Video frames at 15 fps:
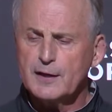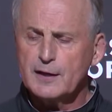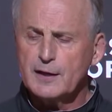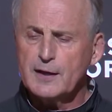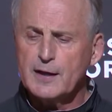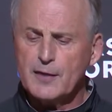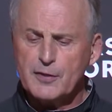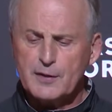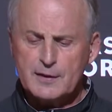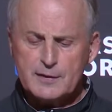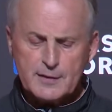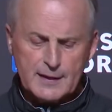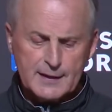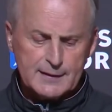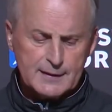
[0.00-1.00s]
in. I think
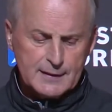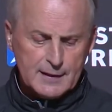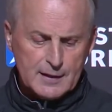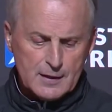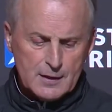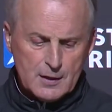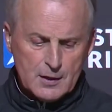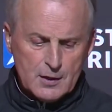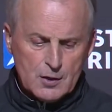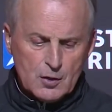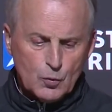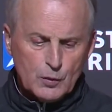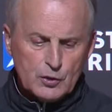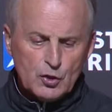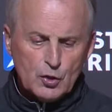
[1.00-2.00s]
that
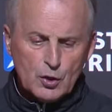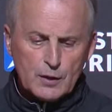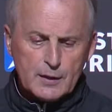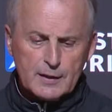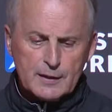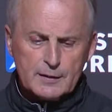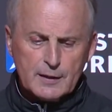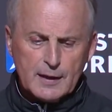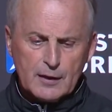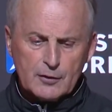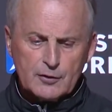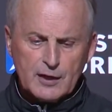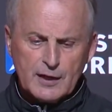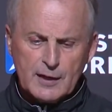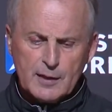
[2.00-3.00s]
when you look at our
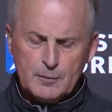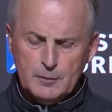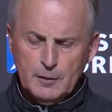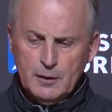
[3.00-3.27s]
team,